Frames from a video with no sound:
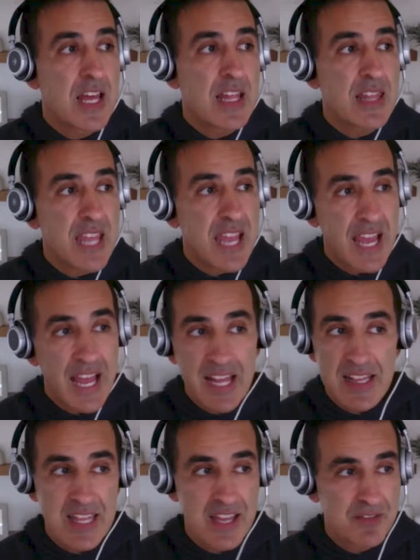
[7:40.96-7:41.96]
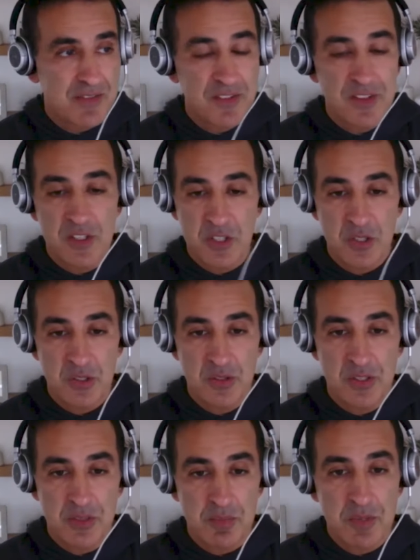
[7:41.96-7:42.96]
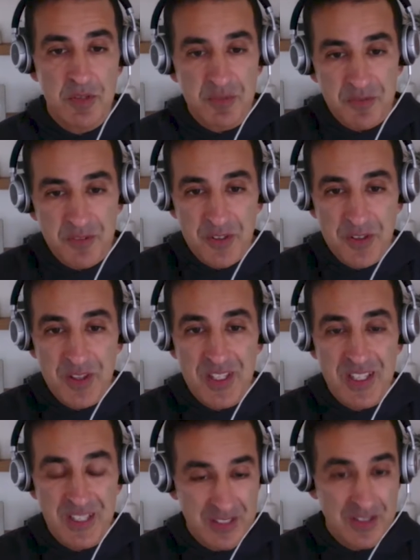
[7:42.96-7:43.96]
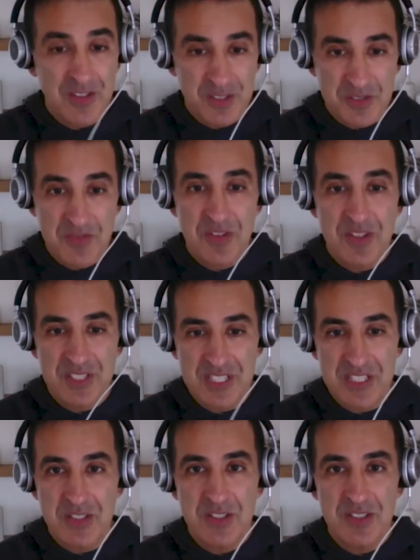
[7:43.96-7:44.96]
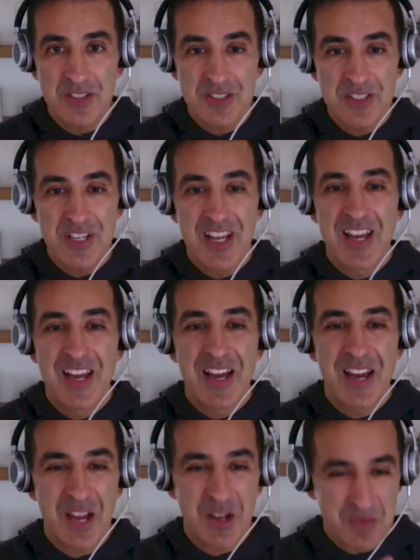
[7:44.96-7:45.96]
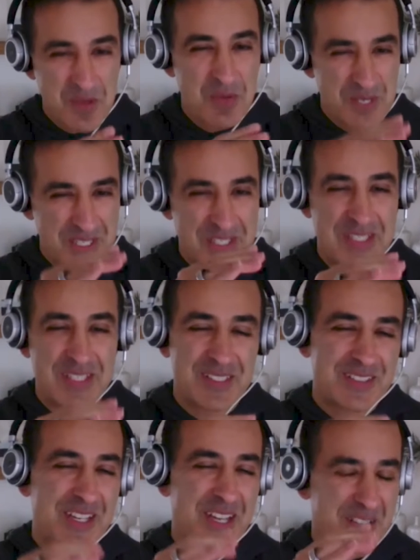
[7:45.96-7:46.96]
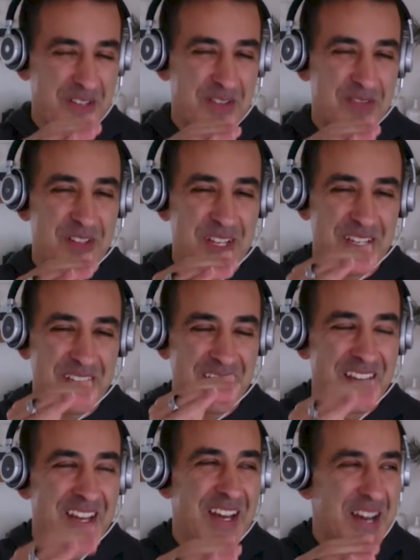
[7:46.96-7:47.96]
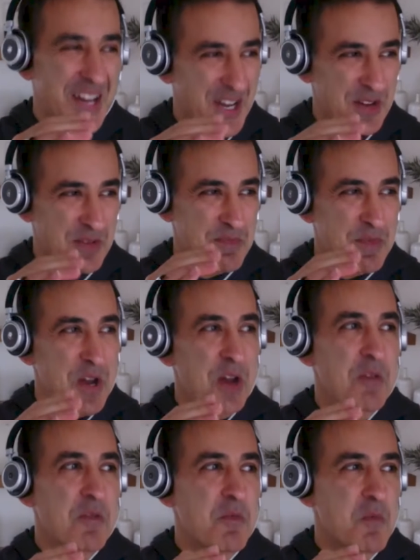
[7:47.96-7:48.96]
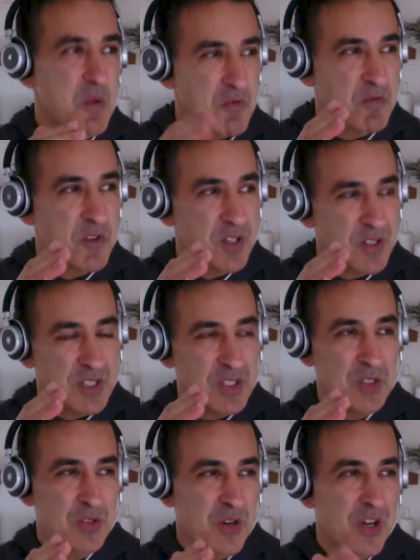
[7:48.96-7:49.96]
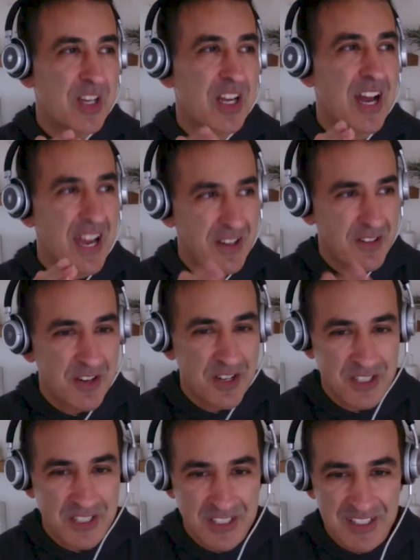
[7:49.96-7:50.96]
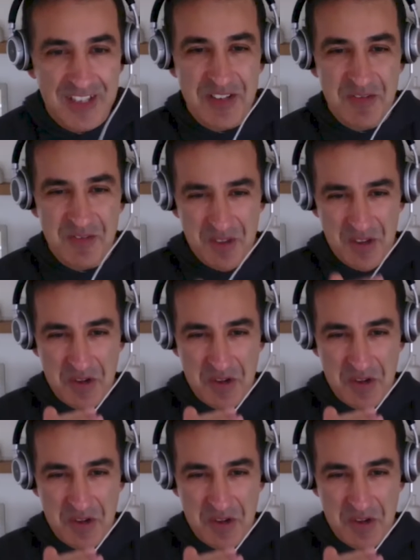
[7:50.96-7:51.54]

they had that for the children, but for the adults, for the teachers, there was still kind of like a very strong hierarchy of,